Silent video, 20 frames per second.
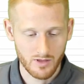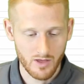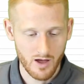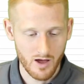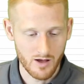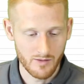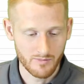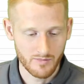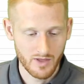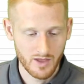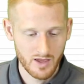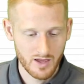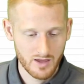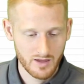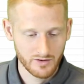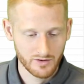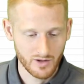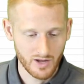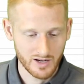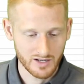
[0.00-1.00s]
Um,
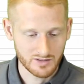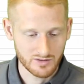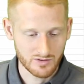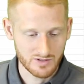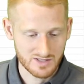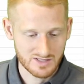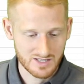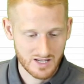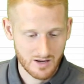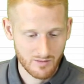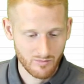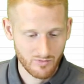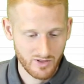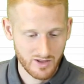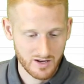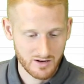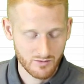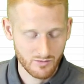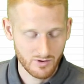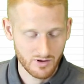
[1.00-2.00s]
so I can do the same
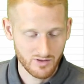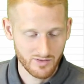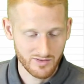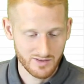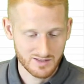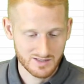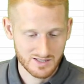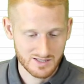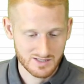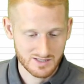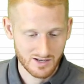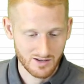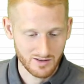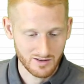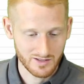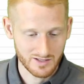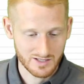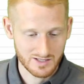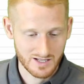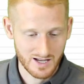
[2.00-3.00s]
thing with
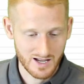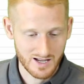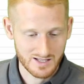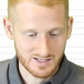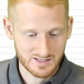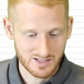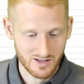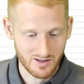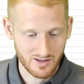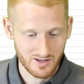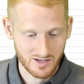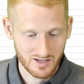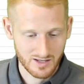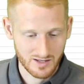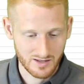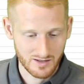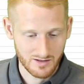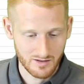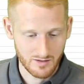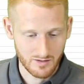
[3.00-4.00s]
systolic,
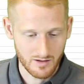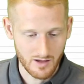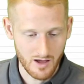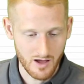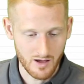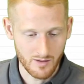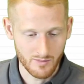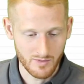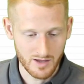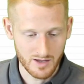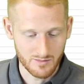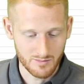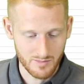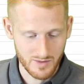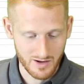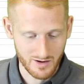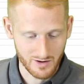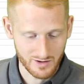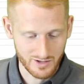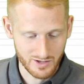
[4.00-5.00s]
diastolic, um, and
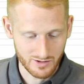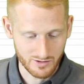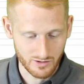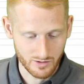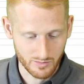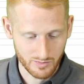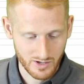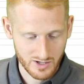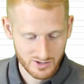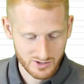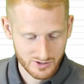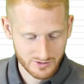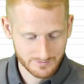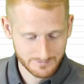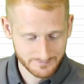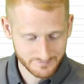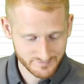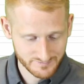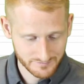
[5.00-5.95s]
mean arterial pressure.